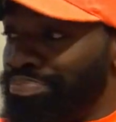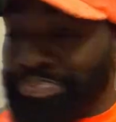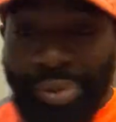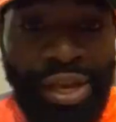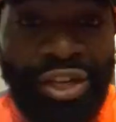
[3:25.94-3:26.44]

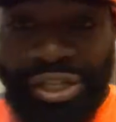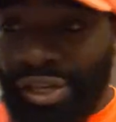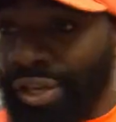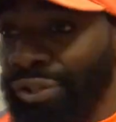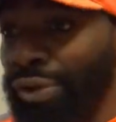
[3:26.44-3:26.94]
big she
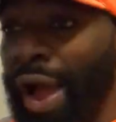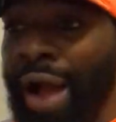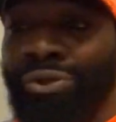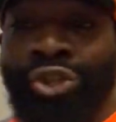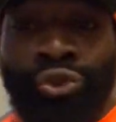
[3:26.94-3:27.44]
is or
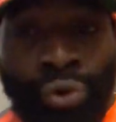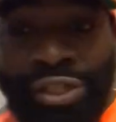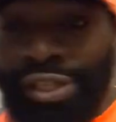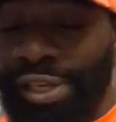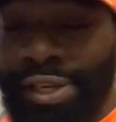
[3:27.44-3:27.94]
how
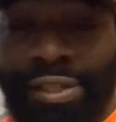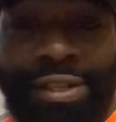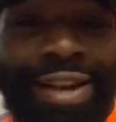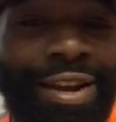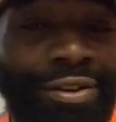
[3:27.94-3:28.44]
short she is.
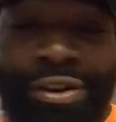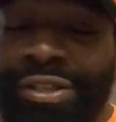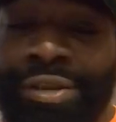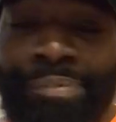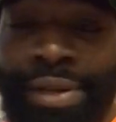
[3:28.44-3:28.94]
That
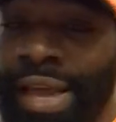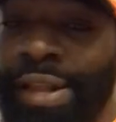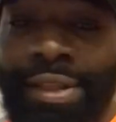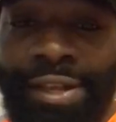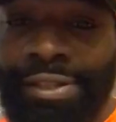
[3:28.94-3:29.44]
doesn't mean
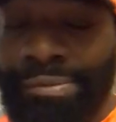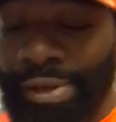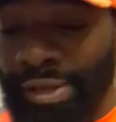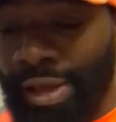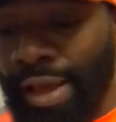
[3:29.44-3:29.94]
anything to
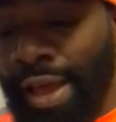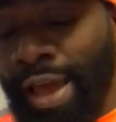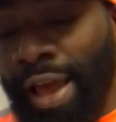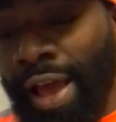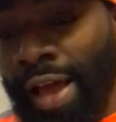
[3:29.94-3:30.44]
me.
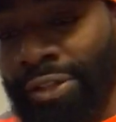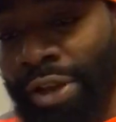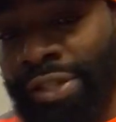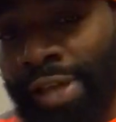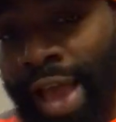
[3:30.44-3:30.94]
As
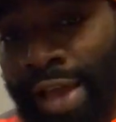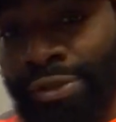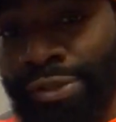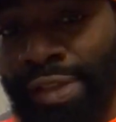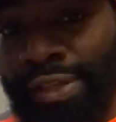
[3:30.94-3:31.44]
long as she has
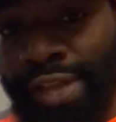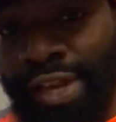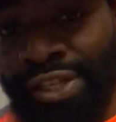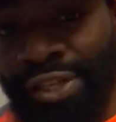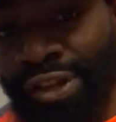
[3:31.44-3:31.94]
those things
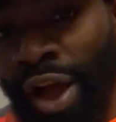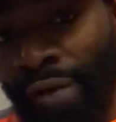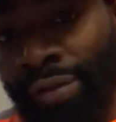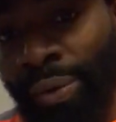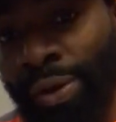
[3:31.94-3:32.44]
and she's
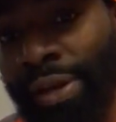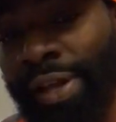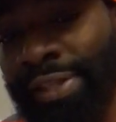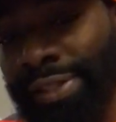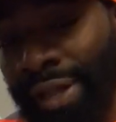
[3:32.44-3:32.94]
confident within
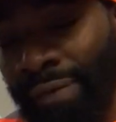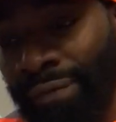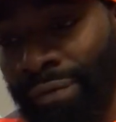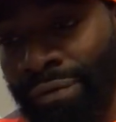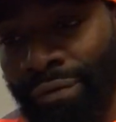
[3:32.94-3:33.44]

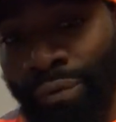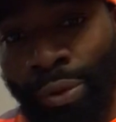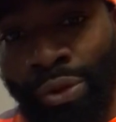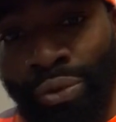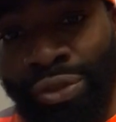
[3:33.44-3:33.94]
herself
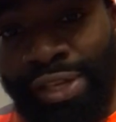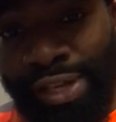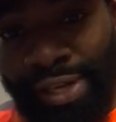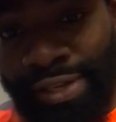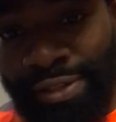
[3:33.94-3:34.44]
with who she
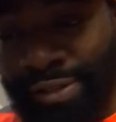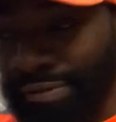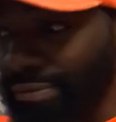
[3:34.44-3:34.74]
is,